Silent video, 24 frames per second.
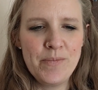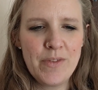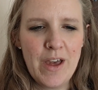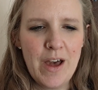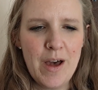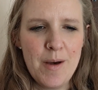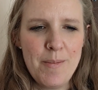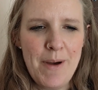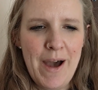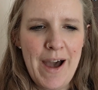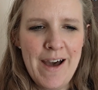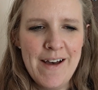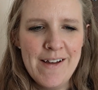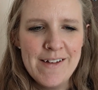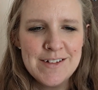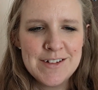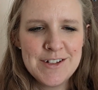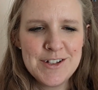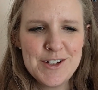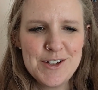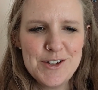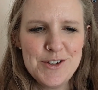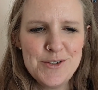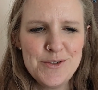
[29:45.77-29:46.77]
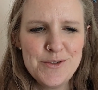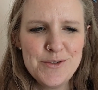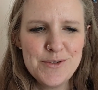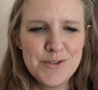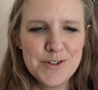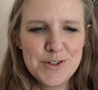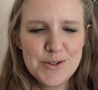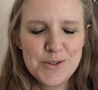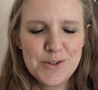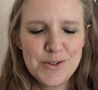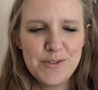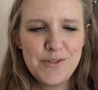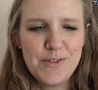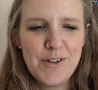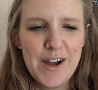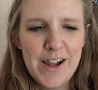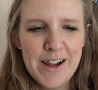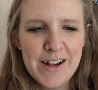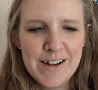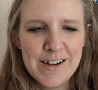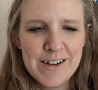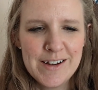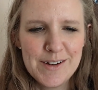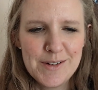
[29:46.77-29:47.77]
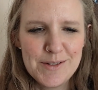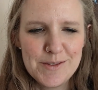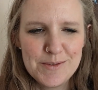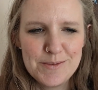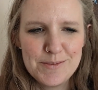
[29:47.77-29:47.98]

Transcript: and you sort of find